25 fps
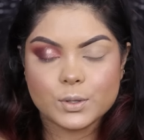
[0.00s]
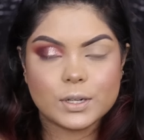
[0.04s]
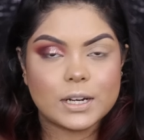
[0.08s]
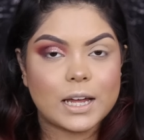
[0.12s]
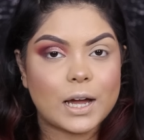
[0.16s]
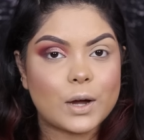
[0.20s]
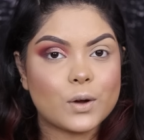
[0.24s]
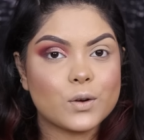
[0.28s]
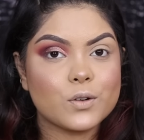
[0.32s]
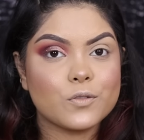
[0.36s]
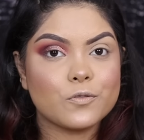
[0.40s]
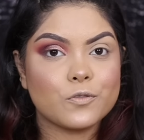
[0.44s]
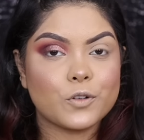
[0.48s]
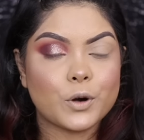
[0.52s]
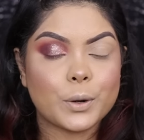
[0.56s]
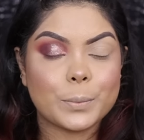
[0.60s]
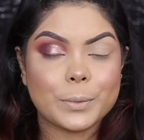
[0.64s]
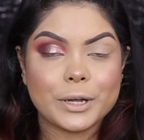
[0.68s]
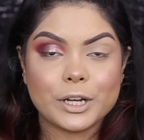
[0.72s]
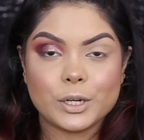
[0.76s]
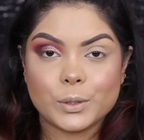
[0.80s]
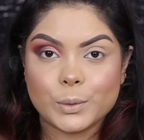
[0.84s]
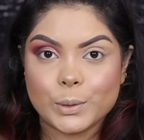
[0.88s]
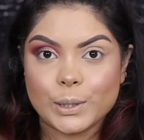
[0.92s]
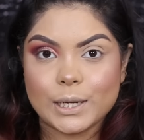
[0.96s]
now for
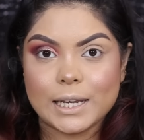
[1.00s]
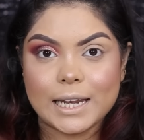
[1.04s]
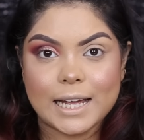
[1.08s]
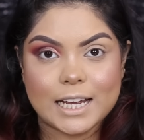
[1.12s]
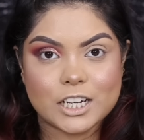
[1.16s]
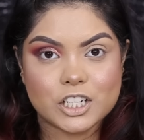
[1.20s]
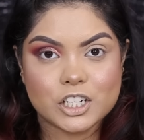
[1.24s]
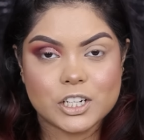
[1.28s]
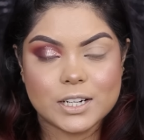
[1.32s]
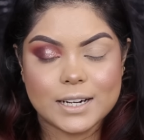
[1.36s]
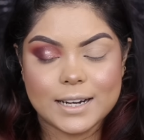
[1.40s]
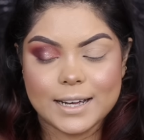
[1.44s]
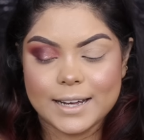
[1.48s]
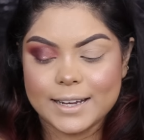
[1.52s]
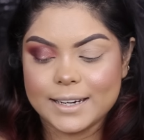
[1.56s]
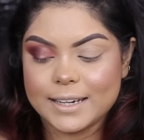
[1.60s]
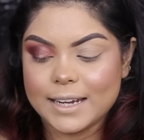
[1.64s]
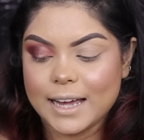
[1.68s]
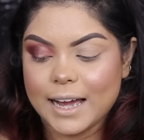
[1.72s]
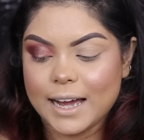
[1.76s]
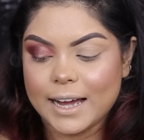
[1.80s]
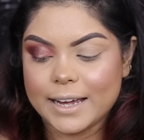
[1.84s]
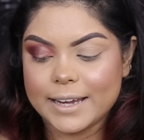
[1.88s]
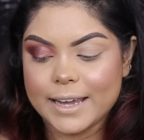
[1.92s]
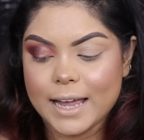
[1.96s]
my lower lash line
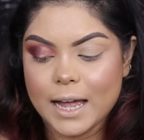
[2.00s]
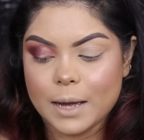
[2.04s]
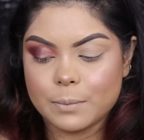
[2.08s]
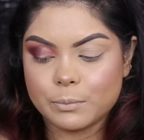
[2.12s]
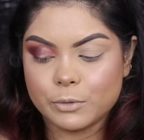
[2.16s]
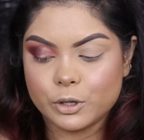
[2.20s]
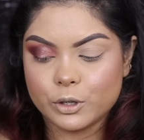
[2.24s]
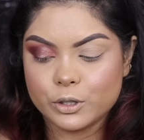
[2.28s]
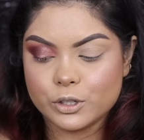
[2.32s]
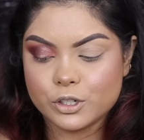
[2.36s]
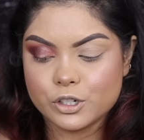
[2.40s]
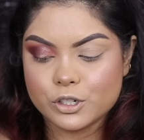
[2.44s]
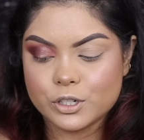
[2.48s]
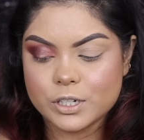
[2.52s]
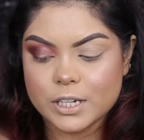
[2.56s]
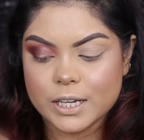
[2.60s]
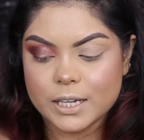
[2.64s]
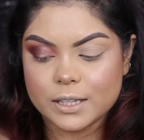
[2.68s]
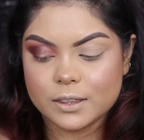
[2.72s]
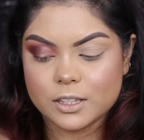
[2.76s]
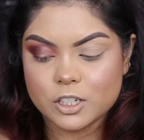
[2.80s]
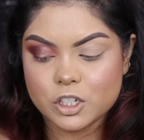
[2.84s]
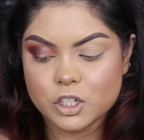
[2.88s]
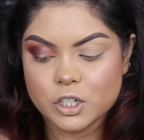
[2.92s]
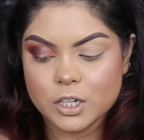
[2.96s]
I am going to
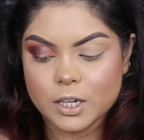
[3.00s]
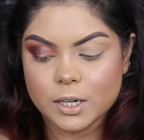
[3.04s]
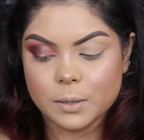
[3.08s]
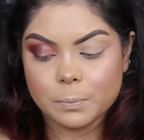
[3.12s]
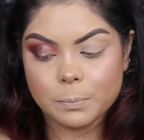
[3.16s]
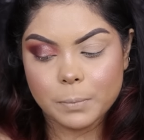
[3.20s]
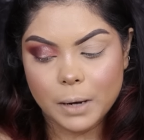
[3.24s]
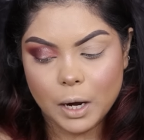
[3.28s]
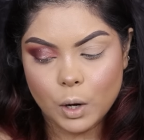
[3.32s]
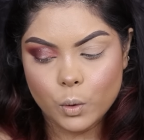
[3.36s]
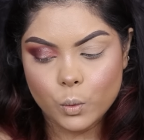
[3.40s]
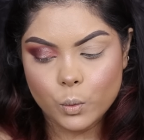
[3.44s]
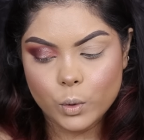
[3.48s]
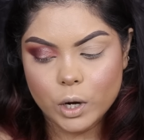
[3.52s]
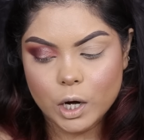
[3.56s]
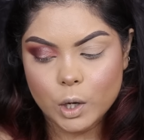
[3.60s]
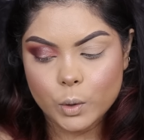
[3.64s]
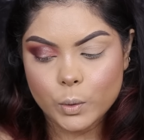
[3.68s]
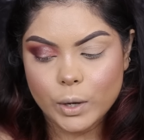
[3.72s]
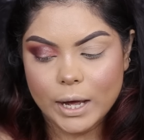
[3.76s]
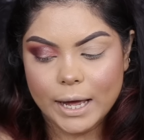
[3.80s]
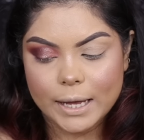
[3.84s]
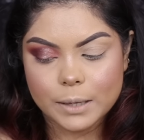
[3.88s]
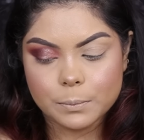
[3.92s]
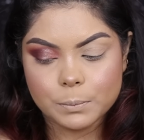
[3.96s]
take the shade Pow
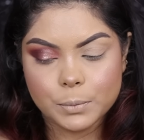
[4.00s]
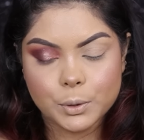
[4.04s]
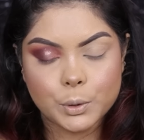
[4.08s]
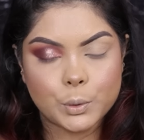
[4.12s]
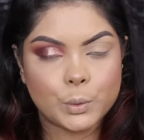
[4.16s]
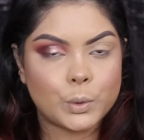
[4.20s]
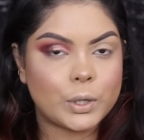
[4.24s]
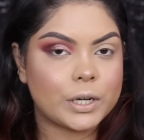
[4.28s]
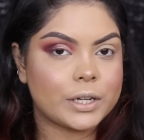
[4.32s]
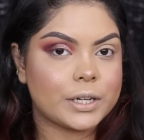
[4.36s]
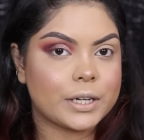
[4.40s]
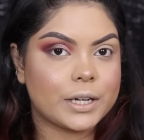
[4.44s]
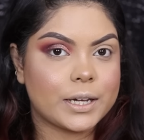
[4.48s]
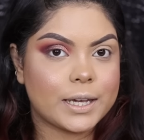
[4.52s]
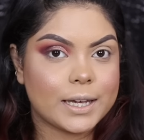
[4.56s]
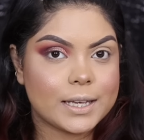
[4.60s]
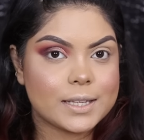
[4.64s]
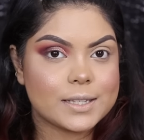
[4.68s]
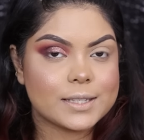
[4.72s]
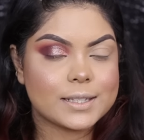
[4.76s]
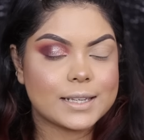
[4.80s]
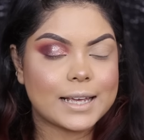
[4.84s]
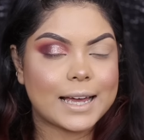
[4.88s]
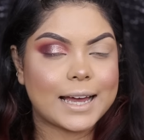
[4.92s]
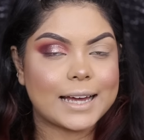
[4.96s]
Wow and Blow a
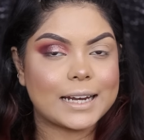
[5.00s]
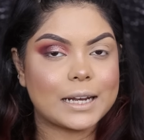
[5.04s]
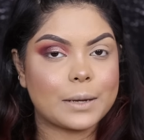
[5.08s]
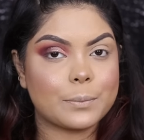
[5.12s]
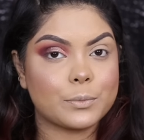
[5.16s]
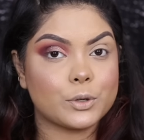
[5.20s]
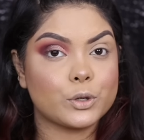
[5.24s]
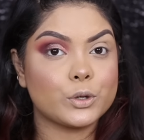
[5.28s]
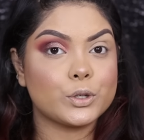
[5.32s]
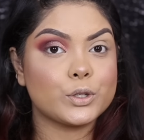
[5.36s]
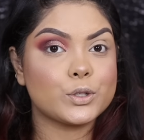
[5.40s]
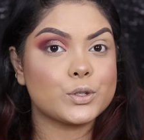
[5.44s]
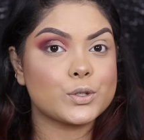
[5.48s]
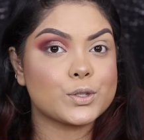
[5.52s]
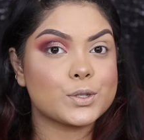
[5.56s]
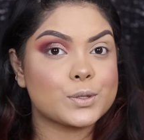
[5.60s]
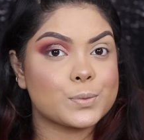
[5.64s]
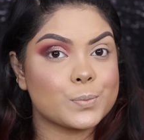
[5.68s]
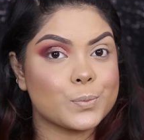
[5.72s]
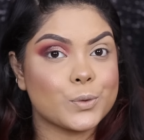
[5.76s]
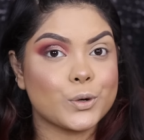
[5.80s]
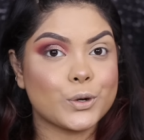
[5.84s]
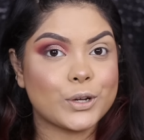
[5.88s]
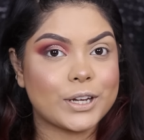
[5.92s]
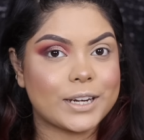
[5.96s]
Kiss, and I'm going to
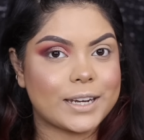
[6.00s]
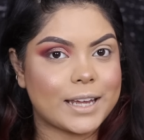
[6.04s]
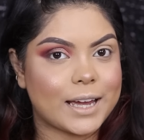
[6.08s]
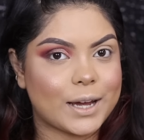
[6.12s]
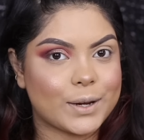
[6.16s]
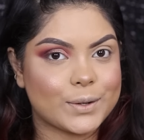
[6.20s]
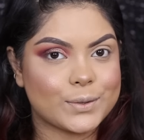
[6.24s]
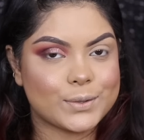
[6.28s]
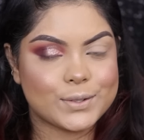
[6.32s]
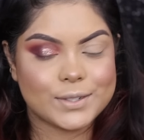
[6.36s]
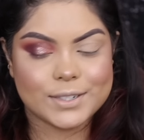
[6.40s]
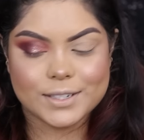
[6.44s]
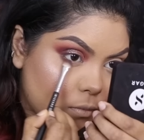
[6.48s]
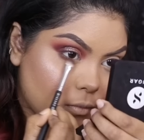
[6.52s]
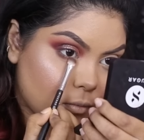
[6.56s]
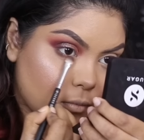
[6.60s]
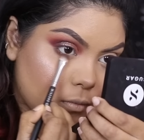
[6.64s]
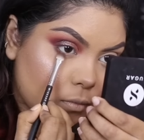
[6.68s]
smoke it out.